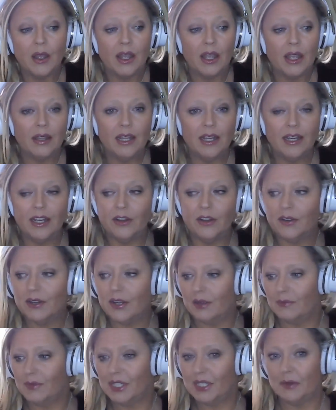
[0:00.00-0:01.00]
And then here
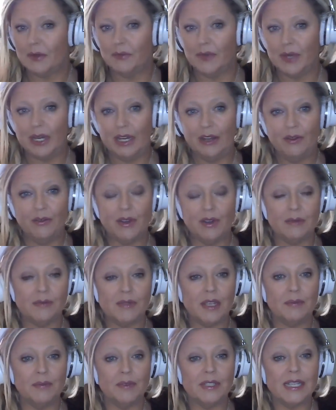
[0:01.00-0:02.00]
comes somebody who
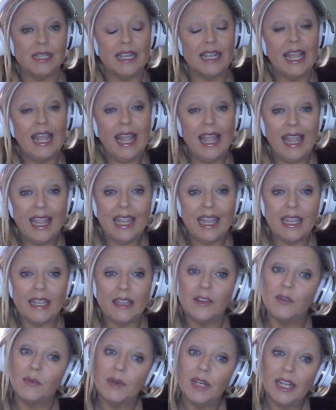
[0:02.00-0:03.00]
comes up and it's like, hey,
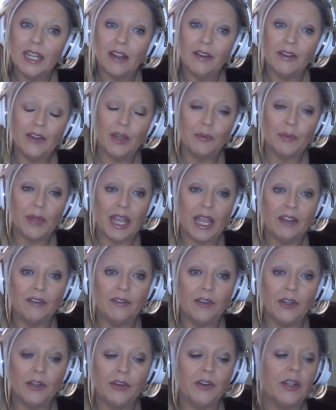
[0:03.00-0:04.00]
do you want to carry that bag
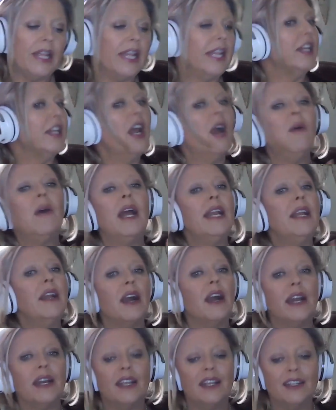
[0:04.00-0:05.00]
for you? And you're like, no, I
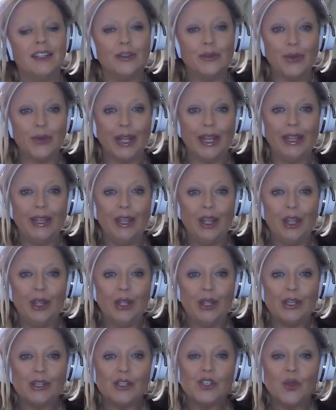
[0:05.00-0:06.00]
got it, right?
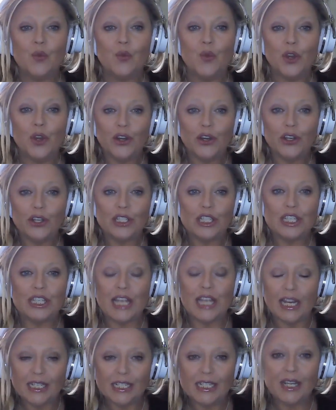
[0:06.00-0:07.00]
So we're
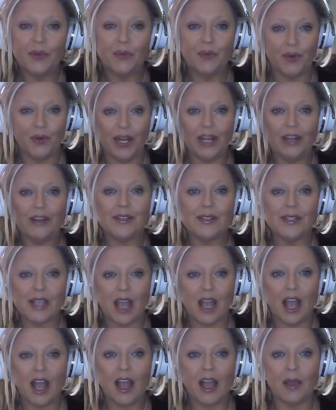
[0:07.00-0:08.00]
sending prayers
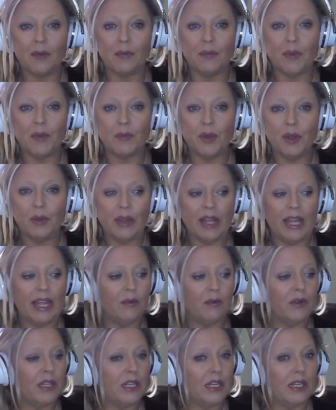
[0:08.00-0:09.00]
up, but
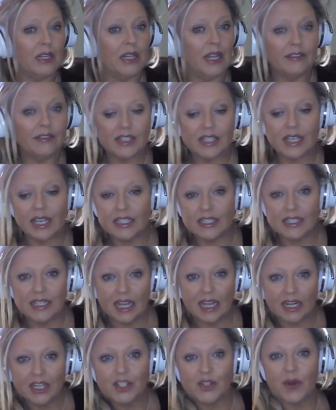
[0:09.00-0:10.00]
like with a life-size
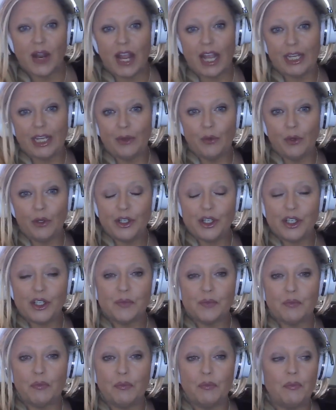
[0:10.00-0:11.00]
tennis racket, we're
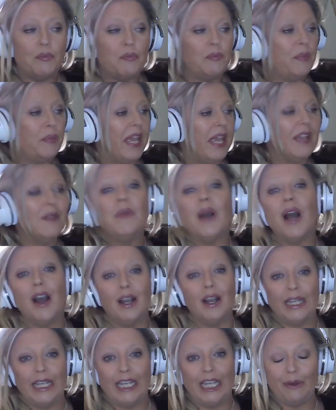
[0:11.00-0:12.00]
just
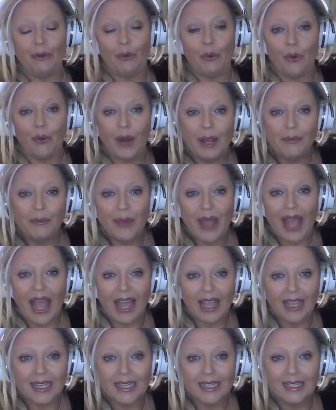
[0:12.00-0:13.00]
ping-ponging it right
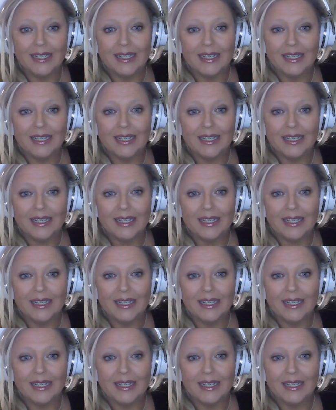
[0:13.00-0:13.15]
back